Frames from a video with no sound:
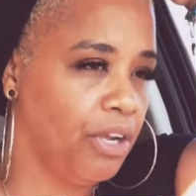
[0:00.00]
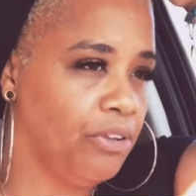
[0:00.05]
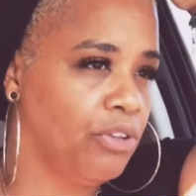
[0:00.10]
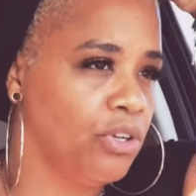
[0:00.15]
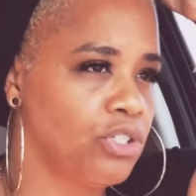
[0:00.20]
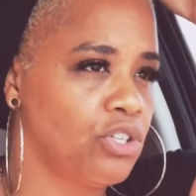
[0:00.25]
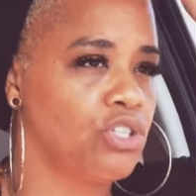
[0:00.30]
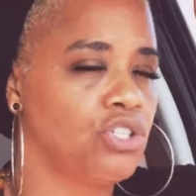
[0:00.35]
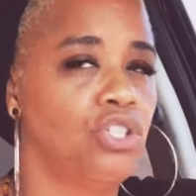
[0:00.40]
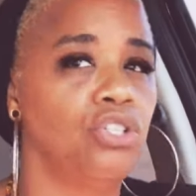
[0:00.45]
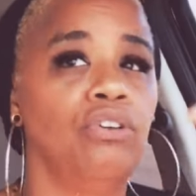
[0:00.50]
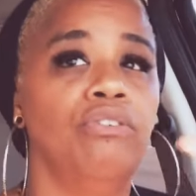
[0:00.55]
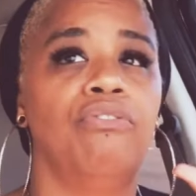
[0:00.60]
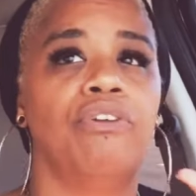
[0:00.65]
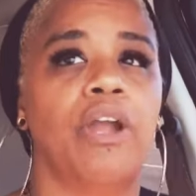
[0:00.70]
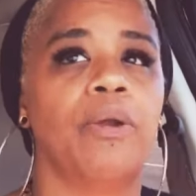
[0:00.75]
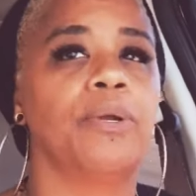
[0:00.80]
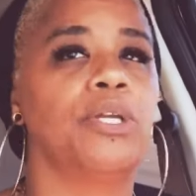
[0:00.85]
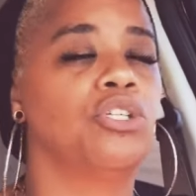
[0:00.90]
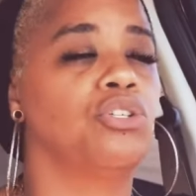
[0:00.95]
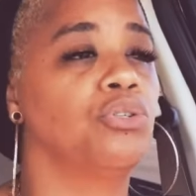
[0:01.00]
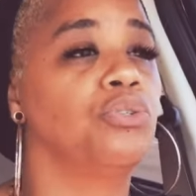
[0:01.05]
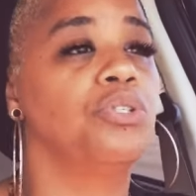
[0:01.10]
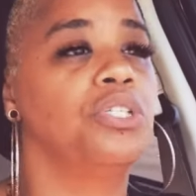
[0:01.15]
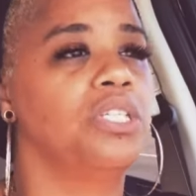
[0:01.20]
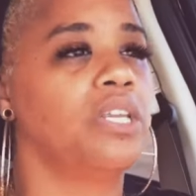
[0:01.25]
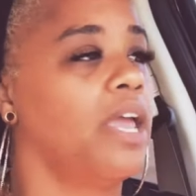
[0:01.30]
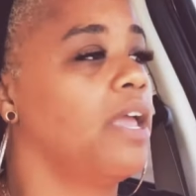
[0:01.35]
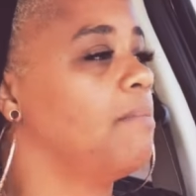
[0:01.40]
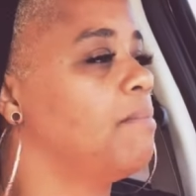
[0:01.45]
Those are two very true
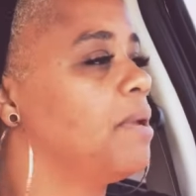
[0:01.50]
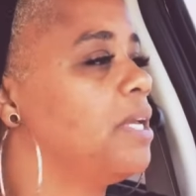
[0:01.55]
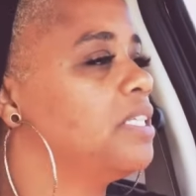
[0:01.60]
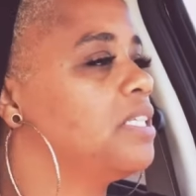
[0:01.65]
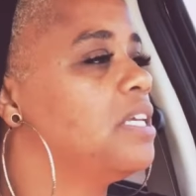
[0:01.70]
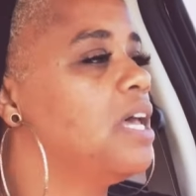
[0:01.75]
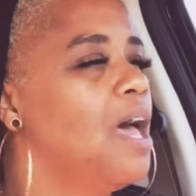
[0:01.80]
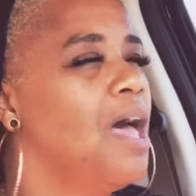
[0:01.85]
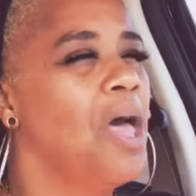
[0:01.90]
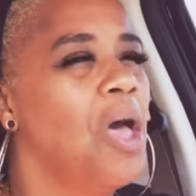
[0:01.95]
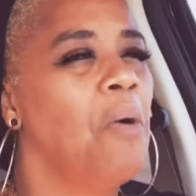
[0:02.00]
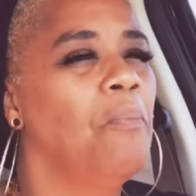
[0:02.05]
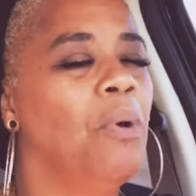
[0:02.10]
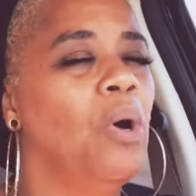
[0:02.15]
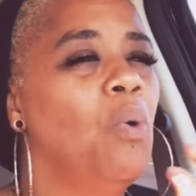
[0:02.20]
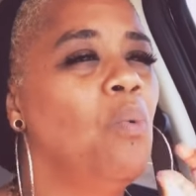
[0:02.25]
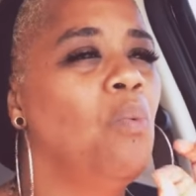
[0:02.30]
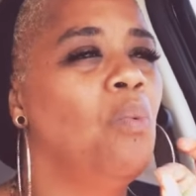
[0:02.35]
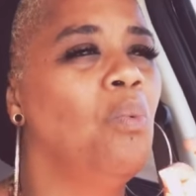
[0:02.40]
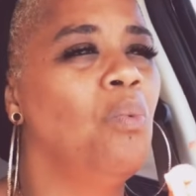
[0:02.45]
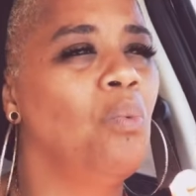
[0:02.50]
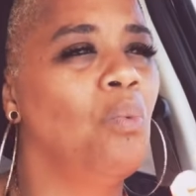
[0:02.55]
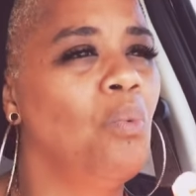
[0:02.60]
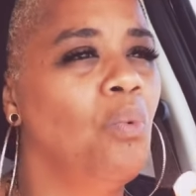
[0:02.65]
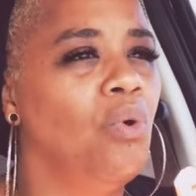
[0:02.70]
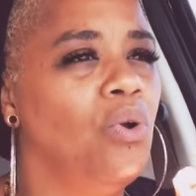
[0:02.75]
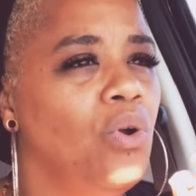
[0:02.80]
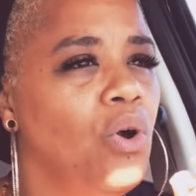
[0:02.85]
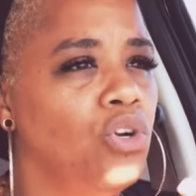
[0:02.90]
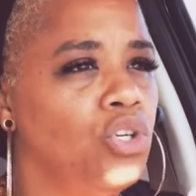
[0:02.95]
statements. But
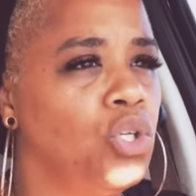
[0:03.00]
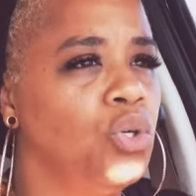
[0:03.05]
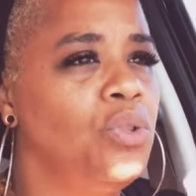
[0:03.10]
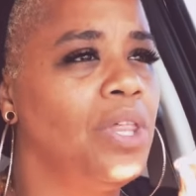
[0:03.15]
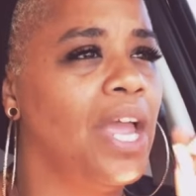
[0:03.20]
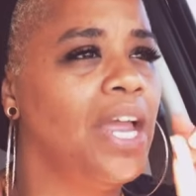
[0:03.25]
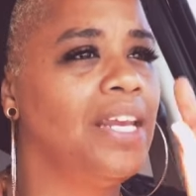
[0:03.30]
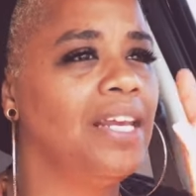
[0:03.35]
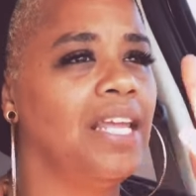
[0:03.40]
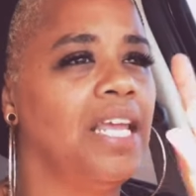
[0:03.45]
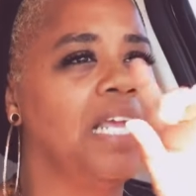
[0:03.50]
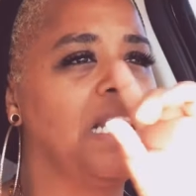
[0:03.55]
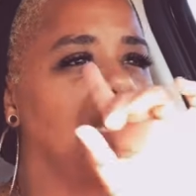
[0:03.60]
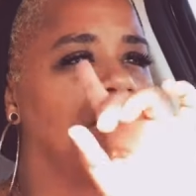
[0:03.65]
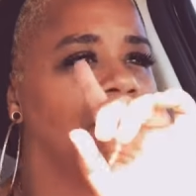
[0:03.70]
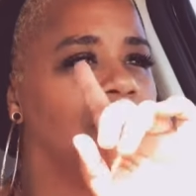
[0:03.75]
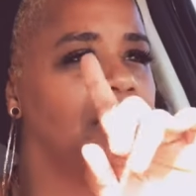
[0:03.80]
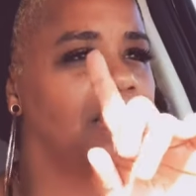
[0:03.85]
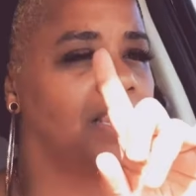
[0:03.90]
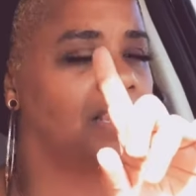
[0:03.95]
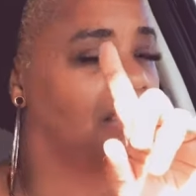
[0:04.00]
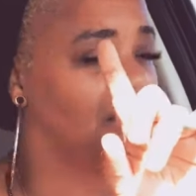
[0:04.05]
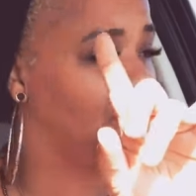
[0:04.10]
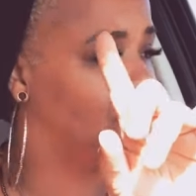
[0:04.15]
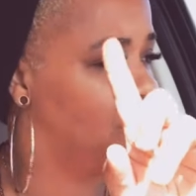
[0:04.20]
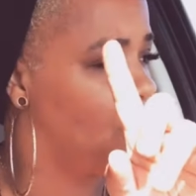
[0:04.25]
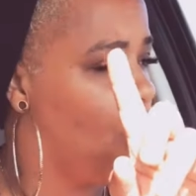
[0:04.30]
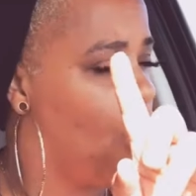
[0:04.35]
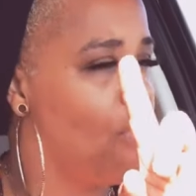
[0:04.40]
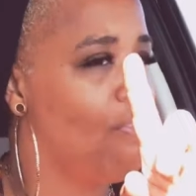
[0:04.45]
do they need
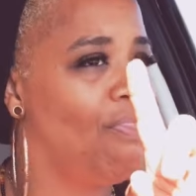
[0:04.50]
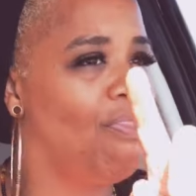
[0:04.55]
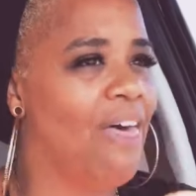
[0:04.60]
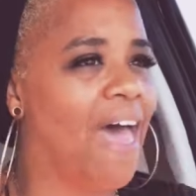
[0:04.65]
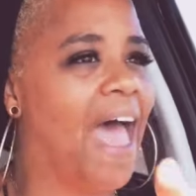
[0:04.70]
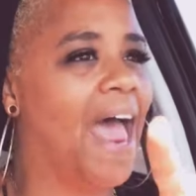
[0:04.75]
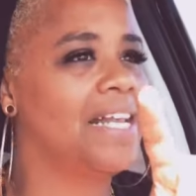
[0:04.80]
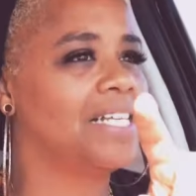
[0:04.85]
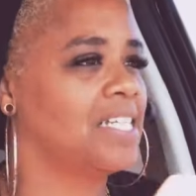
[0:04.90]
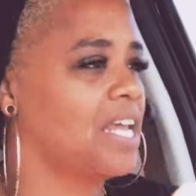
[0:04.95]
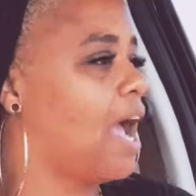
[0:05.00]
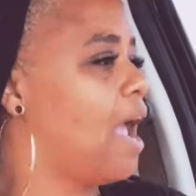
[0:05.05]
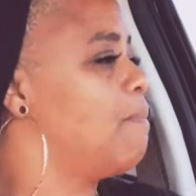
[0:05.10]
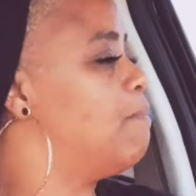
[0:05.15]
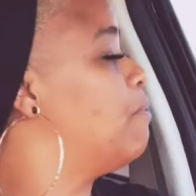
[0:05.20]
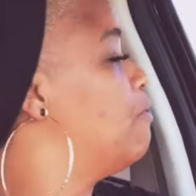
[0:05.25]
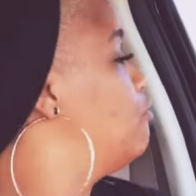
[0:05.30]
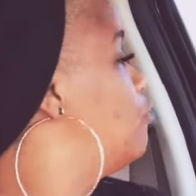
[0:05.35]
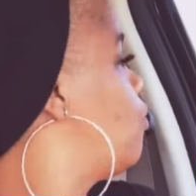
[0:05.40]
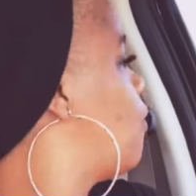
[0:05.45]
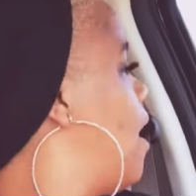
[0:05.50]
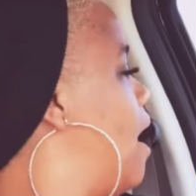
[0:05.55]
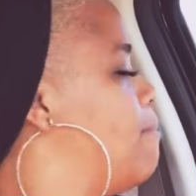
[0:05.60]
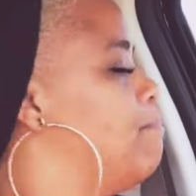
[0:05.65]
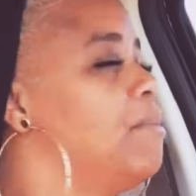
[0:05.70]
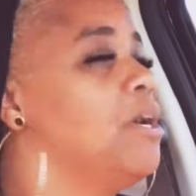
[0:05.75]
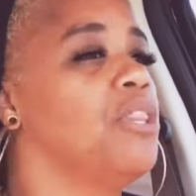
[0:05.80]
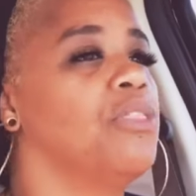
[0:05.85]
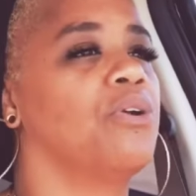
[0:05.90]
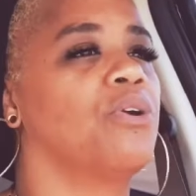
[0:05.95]
that type of
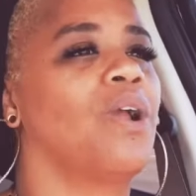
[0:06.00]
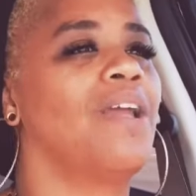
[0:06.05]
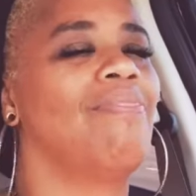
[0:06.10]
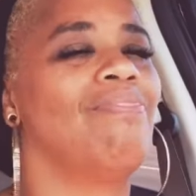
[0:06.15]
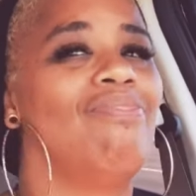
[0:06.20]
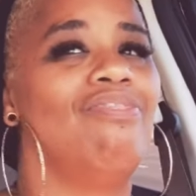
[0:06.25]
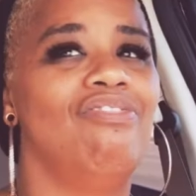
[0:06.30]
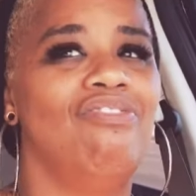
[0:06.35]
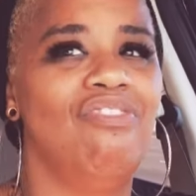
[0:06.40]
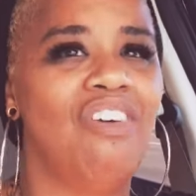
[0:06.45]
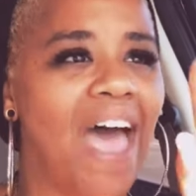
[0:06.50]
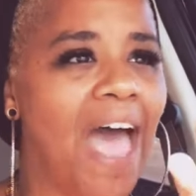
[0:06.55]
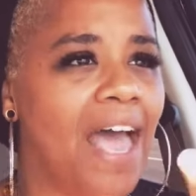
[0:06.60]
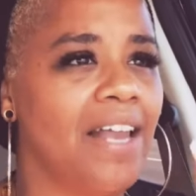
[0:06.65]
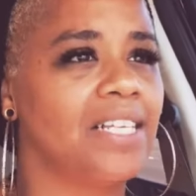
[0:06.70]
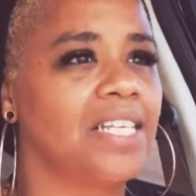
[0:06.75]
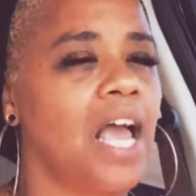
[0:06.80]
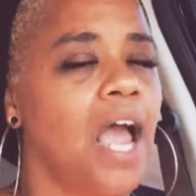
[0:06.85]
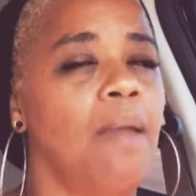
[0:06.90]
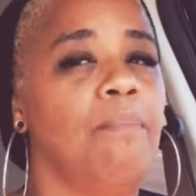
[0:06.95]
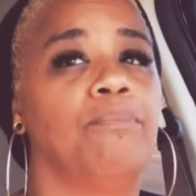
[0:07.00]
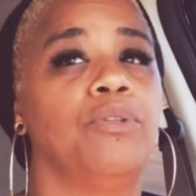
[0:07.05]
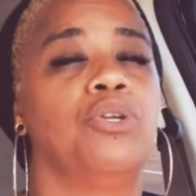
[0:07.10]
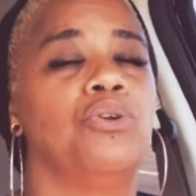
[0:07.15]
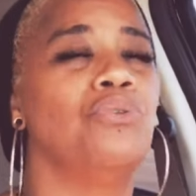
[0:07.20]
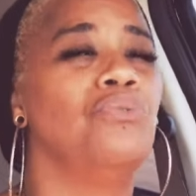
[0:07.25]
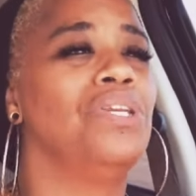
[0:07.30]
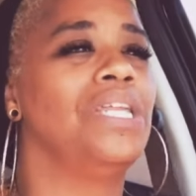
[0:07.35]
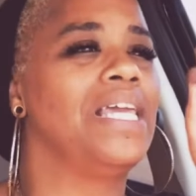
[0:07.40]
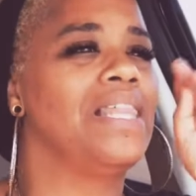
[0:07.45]
grandmother and that type?
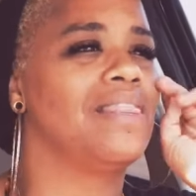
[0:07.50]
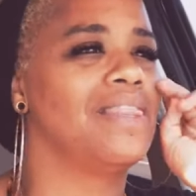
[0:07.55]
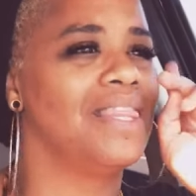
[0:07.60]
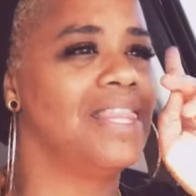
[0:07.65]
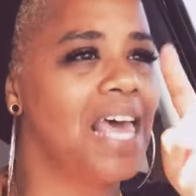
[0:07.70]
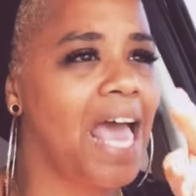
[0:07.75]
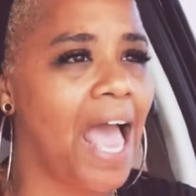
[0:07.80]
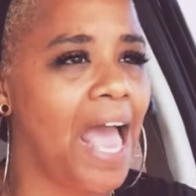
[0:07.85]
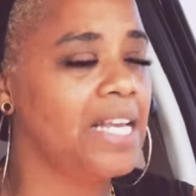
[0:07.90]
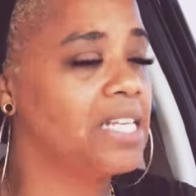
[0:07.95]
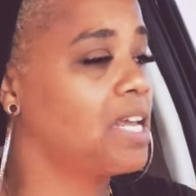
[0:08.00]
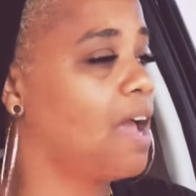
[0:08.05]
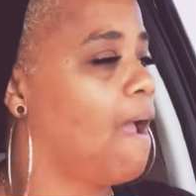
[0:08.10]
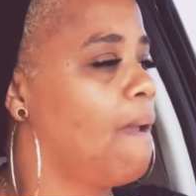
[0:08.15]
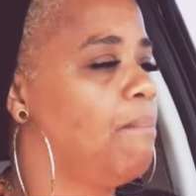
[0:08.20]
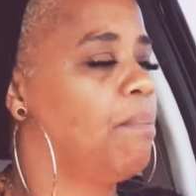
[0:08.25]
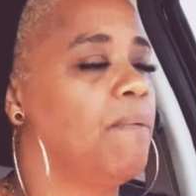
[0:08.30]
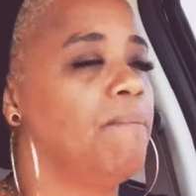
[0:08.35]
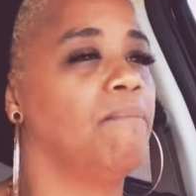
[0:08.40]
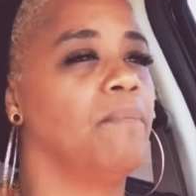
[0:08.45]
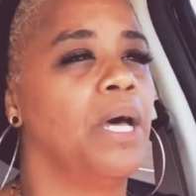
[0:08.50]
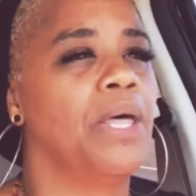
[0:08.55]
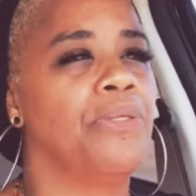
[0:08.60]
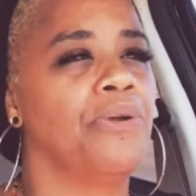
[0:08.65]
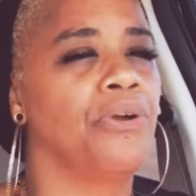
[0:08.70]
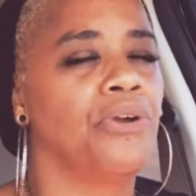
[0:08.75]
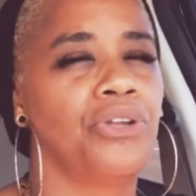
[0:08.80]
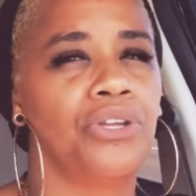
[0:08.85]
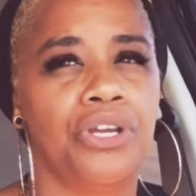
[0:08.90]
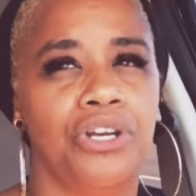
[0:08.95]
Do you need that type of
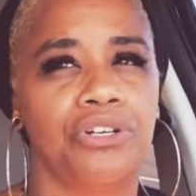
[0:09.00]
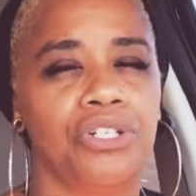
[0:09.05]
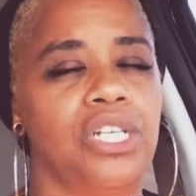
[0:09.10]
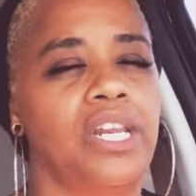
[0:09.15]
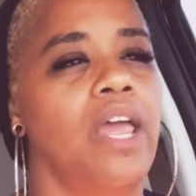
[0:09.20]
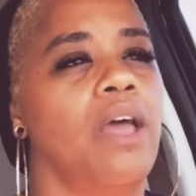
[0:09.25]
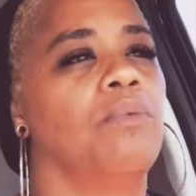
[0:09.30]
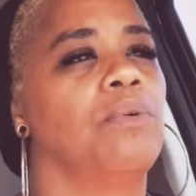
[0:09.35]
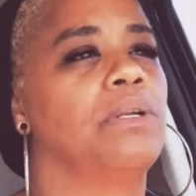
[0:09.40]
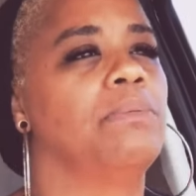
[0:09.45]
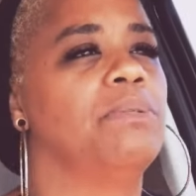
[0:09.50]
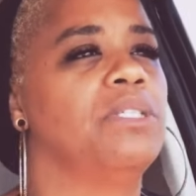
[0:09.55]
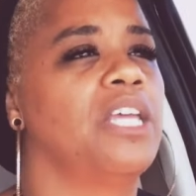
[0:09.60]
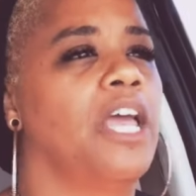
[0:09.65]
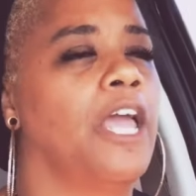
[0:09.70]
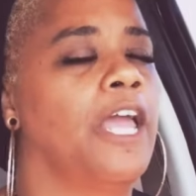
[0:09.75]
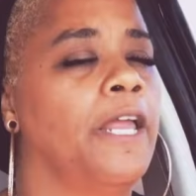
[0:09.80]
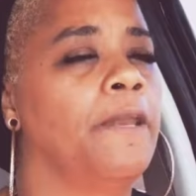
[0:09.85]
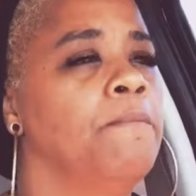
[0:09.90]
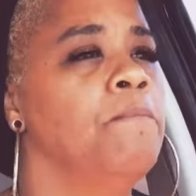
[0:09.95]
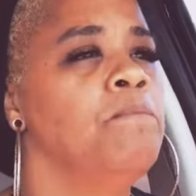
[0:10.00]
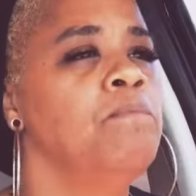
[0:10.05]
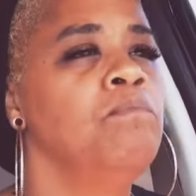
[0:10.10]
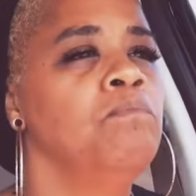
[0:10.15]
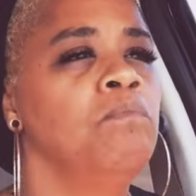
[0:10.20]
mother? You understand what I'm saying?